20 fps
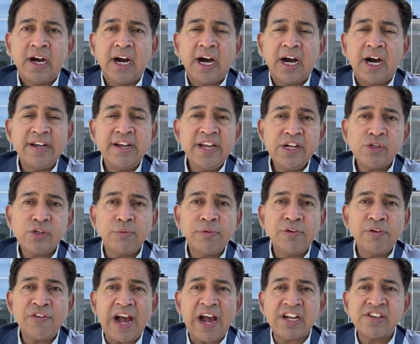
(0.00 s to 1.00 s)
needs to be
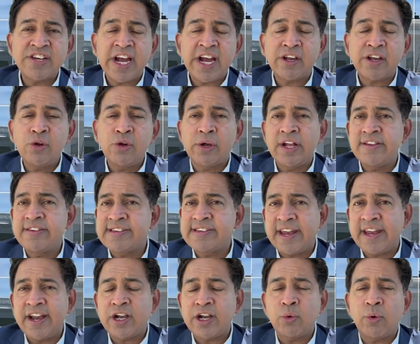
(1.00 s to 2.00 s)
fact checked, you can
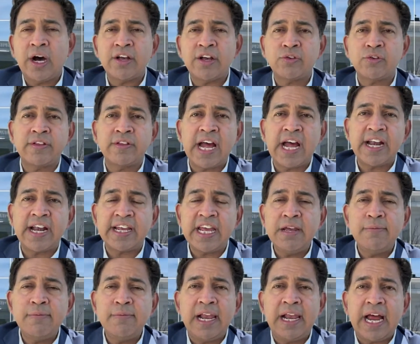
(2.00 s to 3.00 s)
send it to us on that
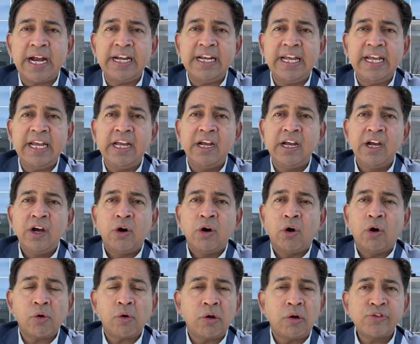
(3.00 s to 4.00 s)
email ID,
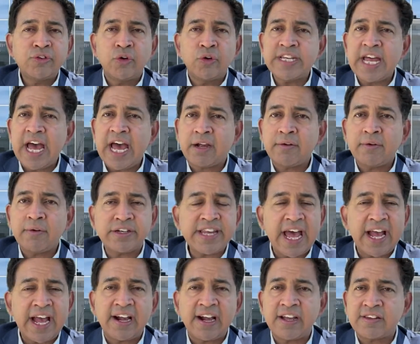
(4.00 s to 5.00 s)
or also
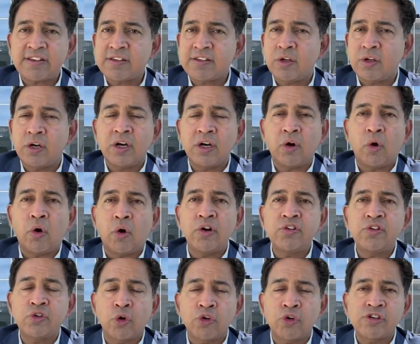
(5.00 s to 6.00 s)
tag us on
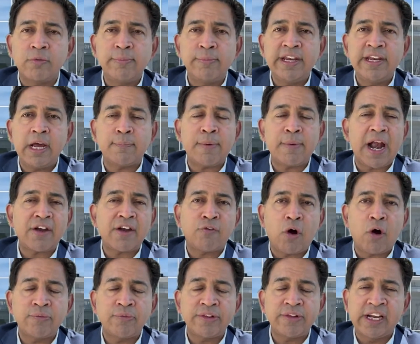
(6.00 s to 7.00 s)
social media
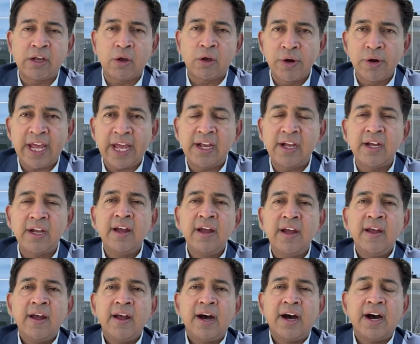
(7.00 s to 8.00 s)
platforms, including
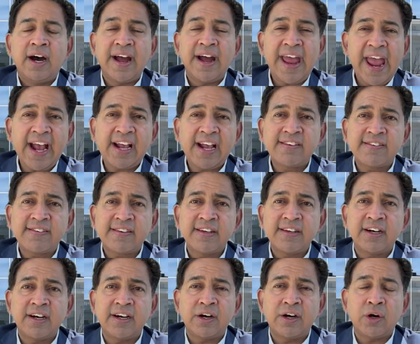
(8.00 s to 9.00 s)
X
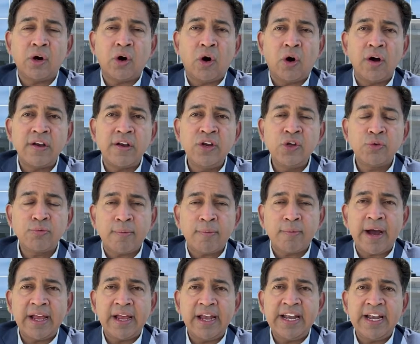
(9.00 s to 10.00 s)
on News
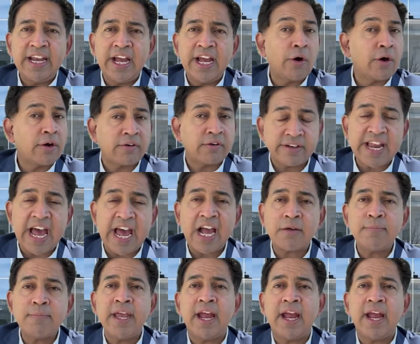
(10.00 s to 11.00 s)
Mobile India, or tag
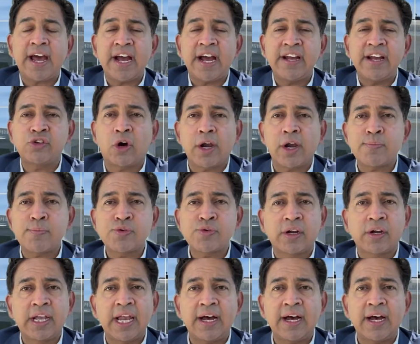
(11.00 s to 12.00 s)
me at I Saurabh Shukla